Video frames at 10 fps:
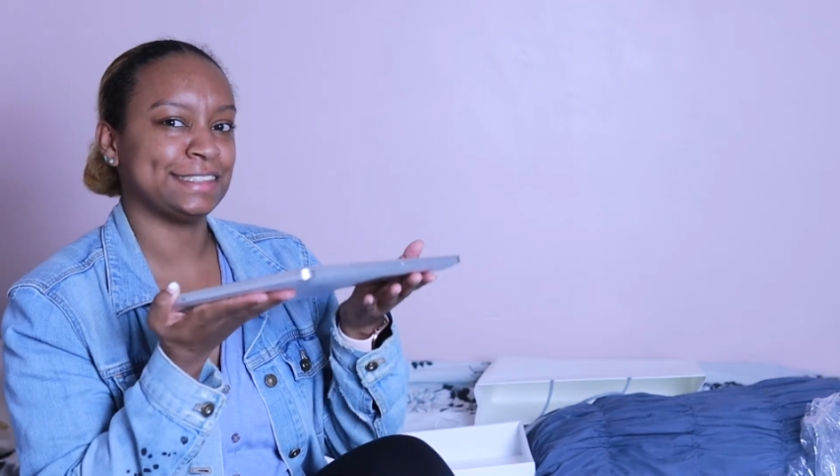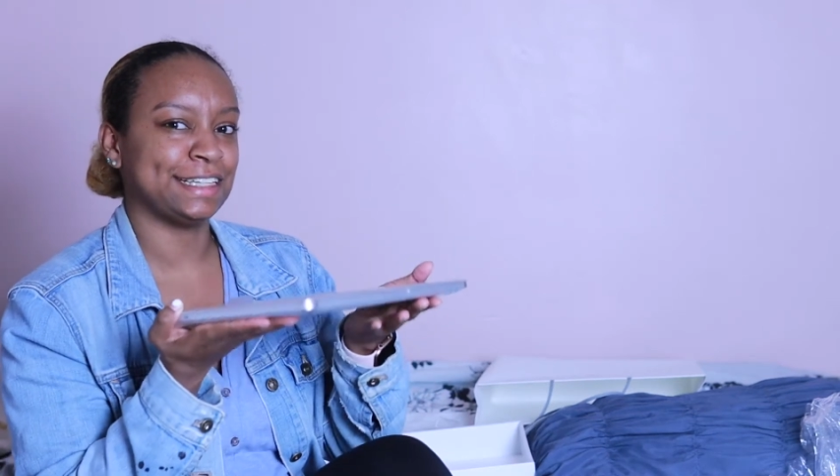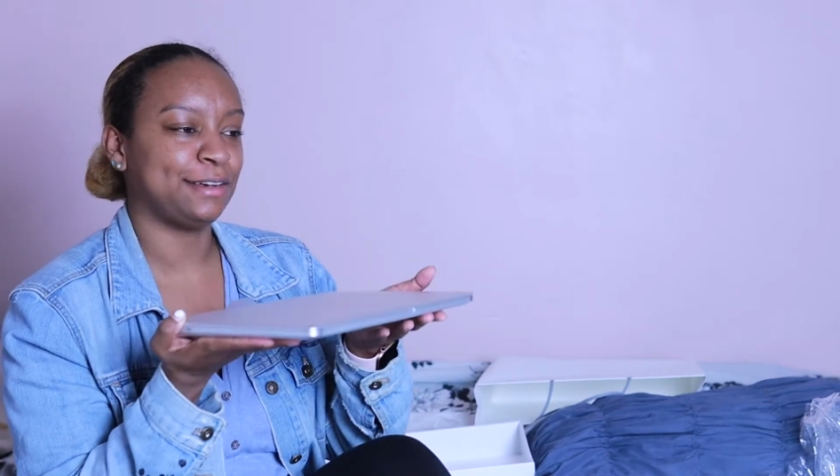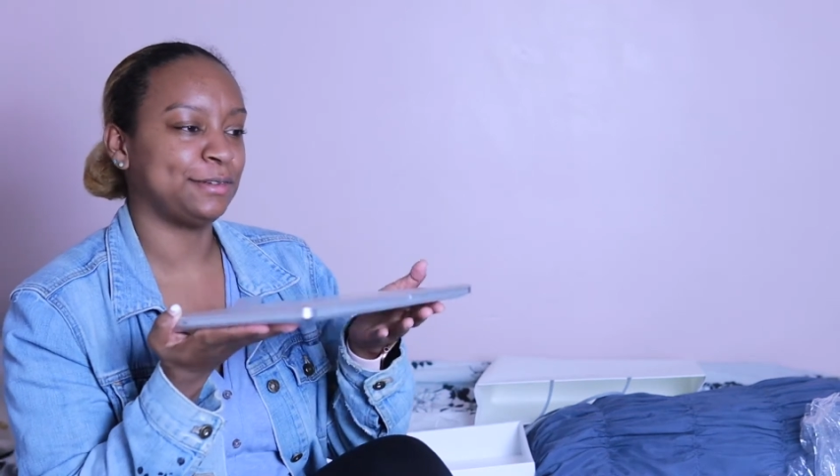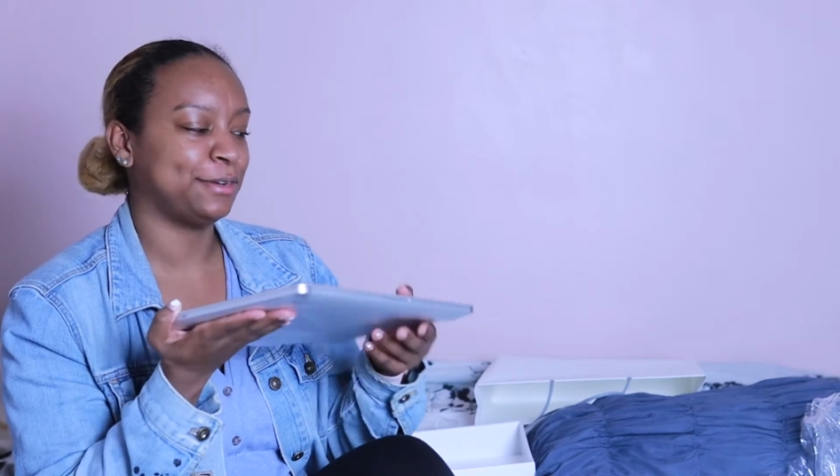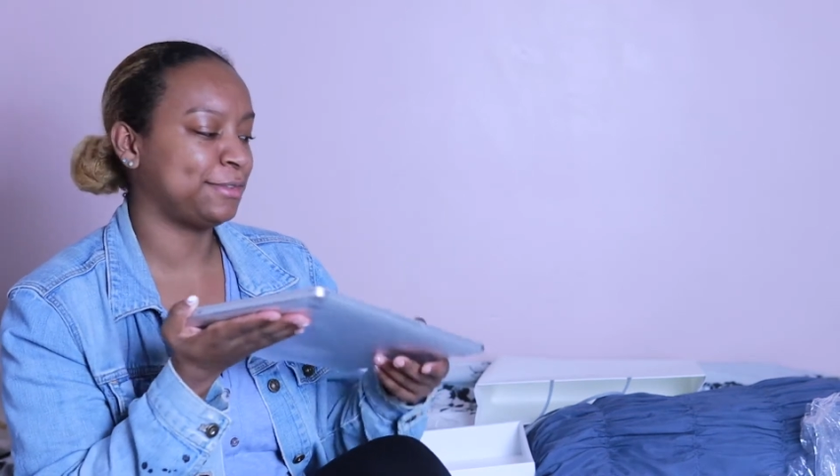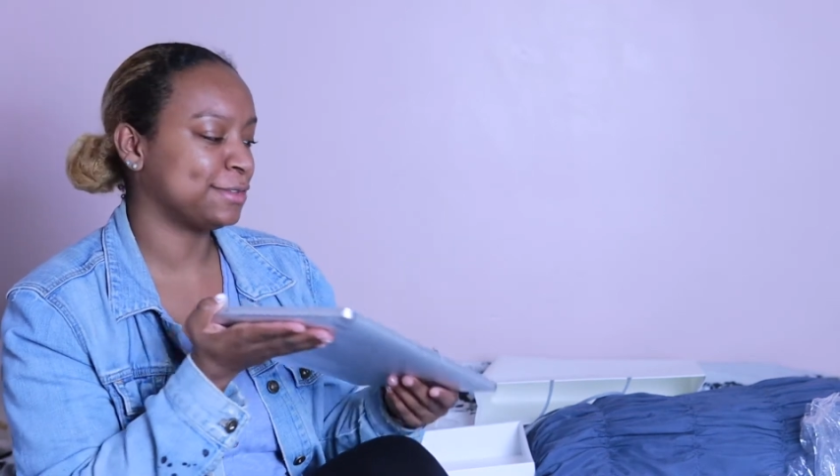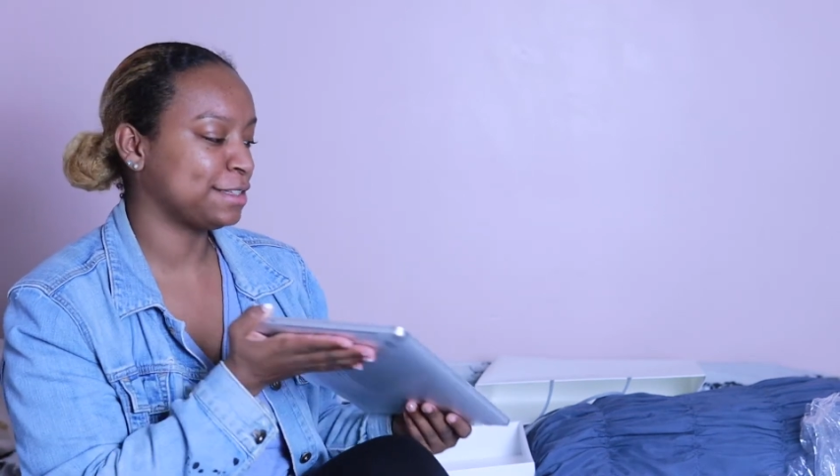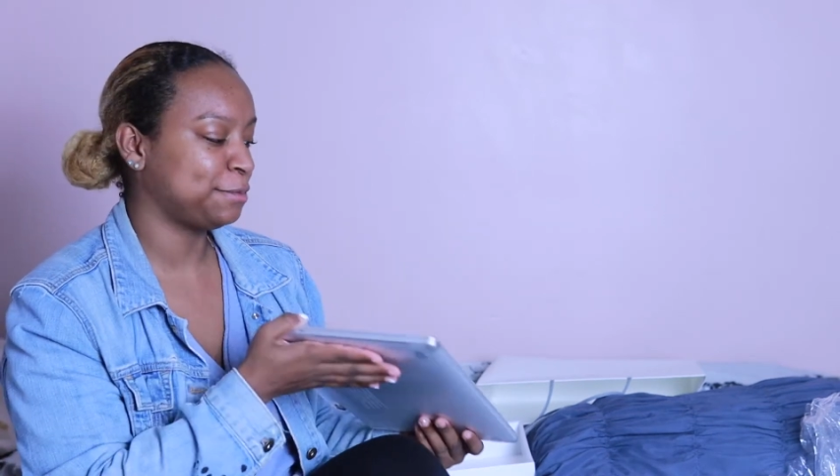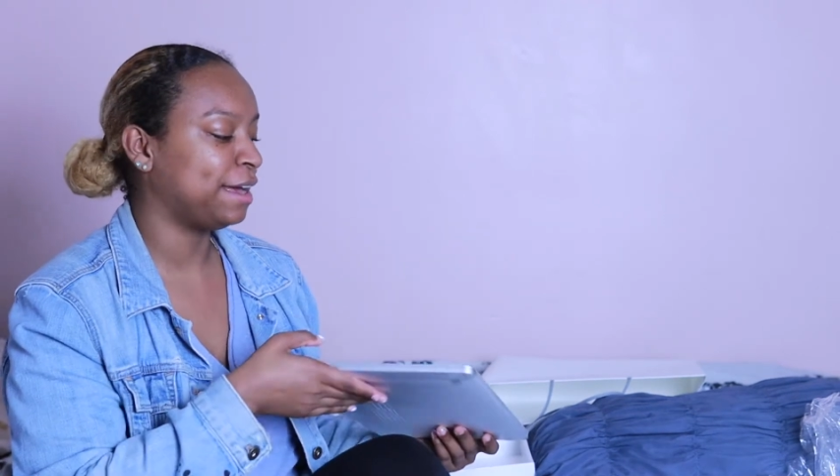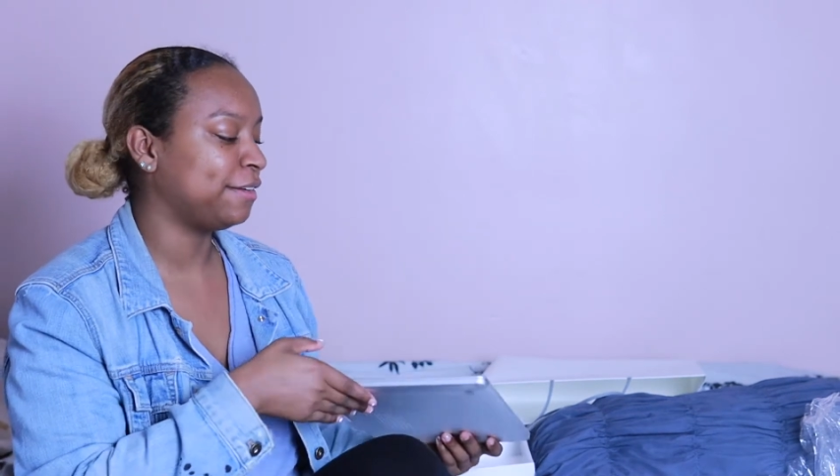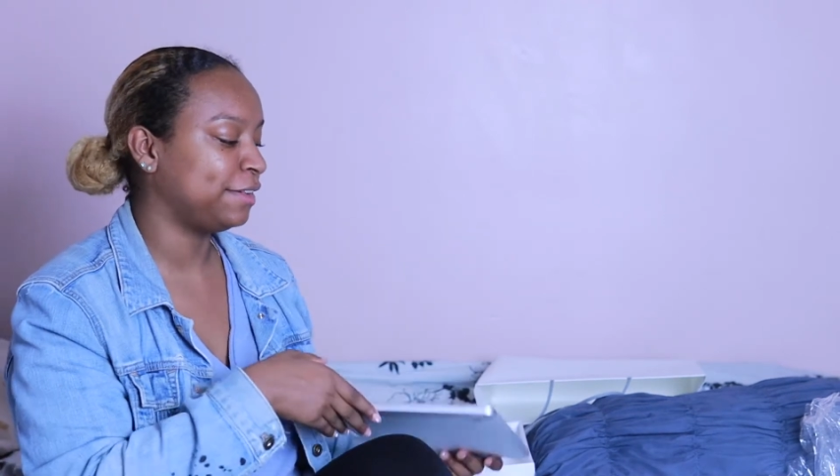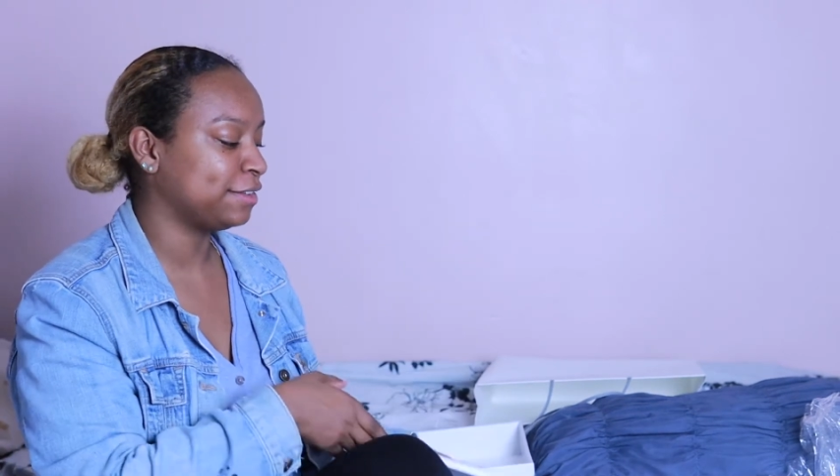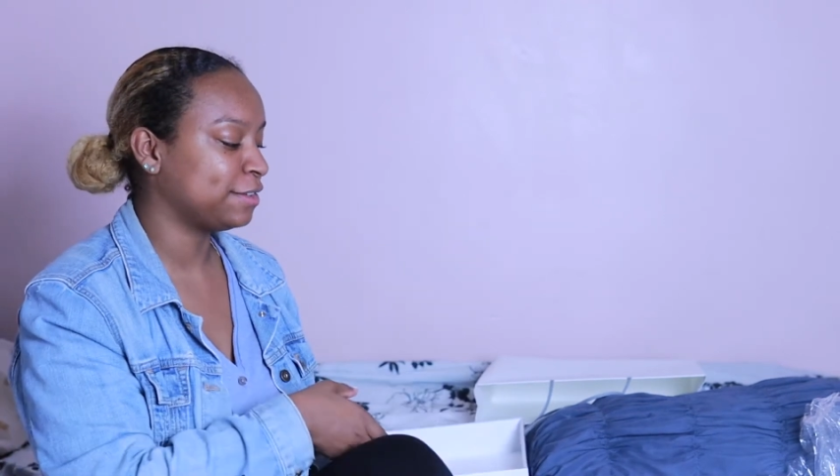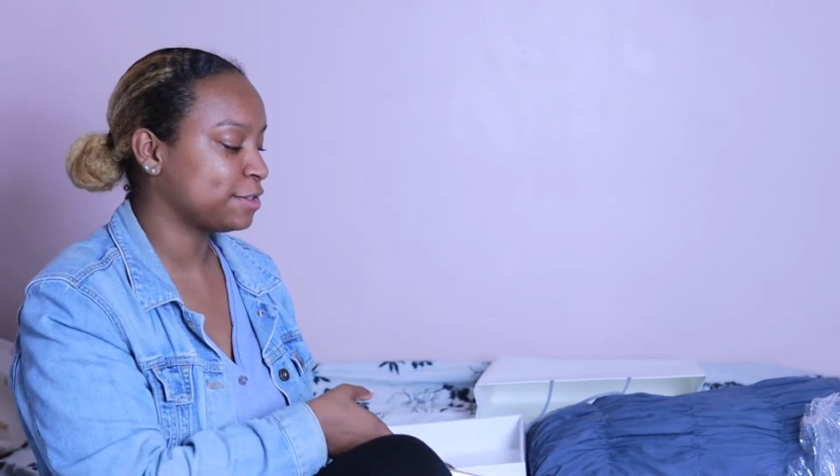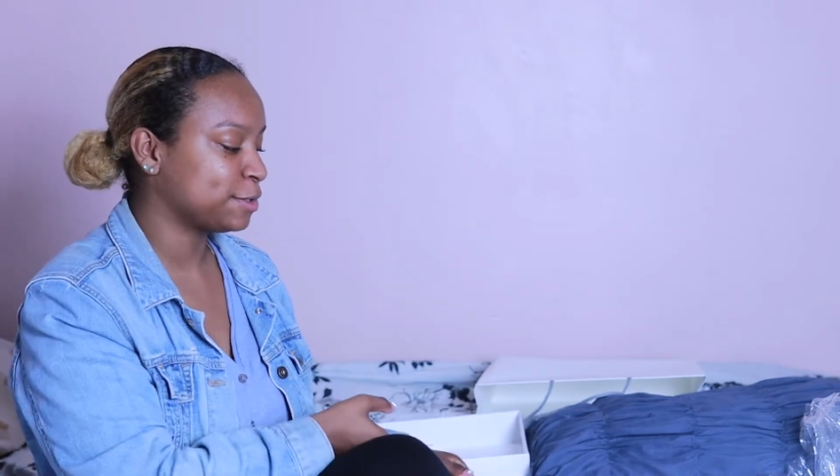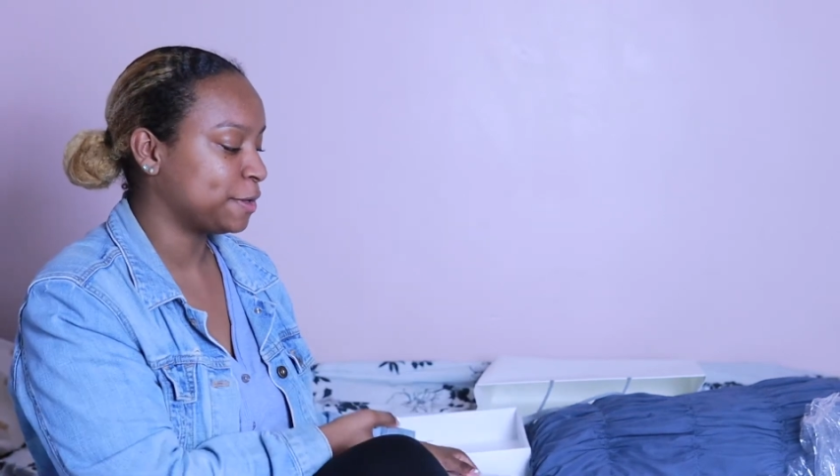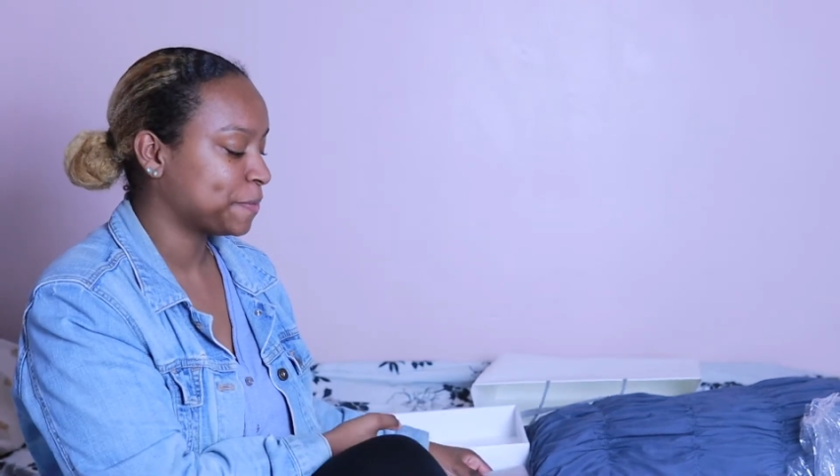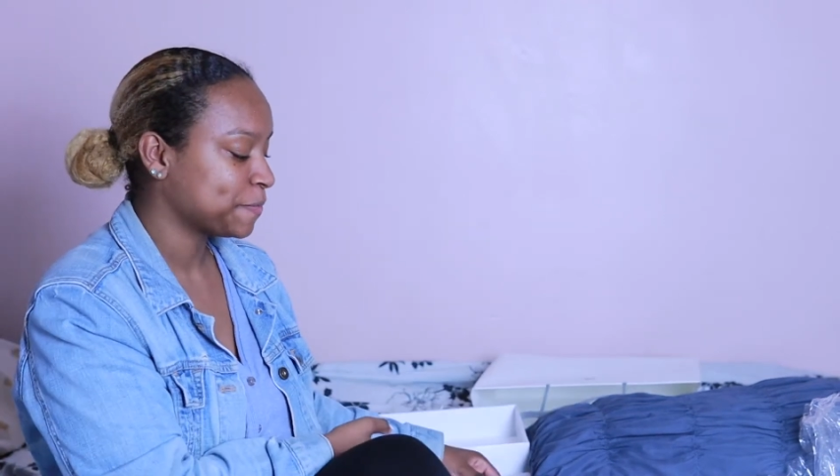I don't know, it feels a little bit heavier than the store.